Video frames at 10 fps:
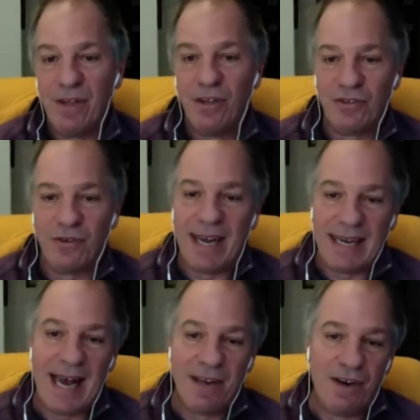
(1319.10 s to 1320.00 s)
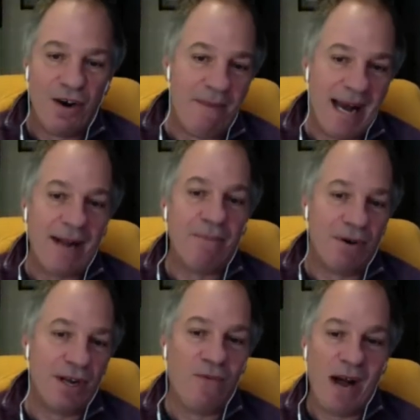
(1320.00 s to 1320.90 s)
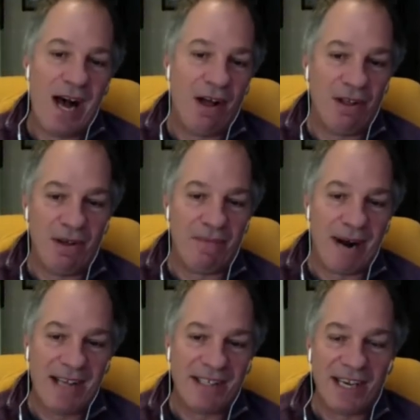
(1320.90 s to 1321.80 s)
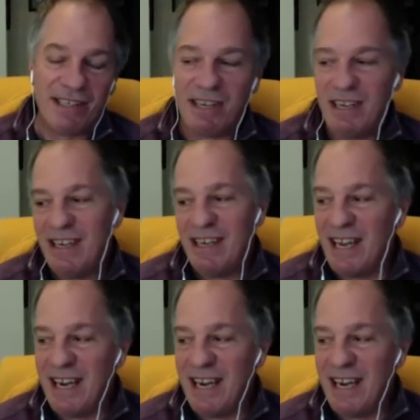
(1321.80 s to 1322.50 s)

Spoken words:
So I'd gotten to know Mike pretty well in the process, and